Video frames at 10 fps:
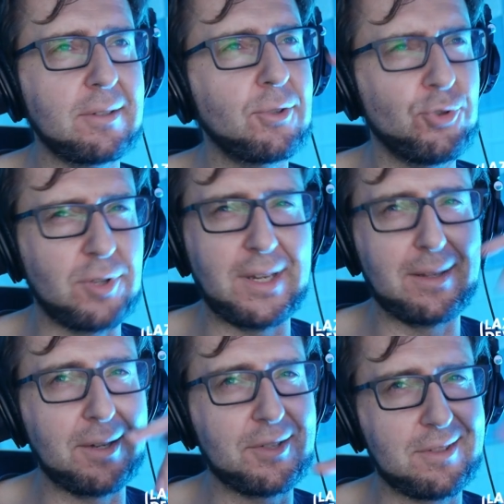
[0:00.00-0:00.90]
Usually
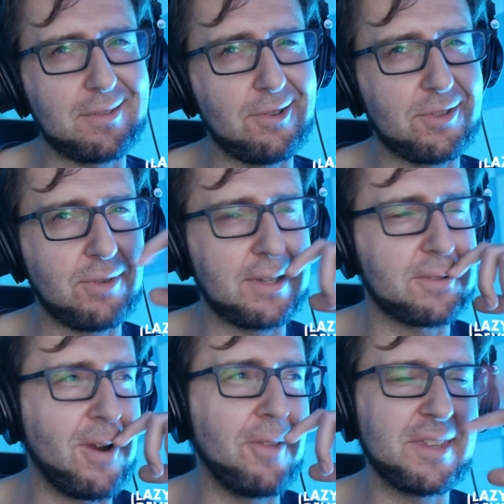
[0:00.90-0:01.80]
there's there's tricks
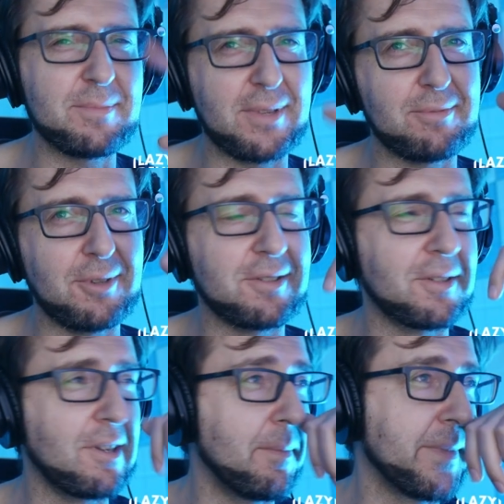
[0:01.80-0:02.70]
around this, but we're gonna
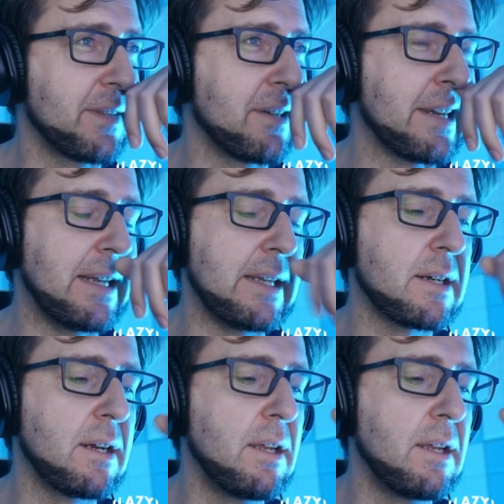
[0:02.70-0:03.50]
come to that later.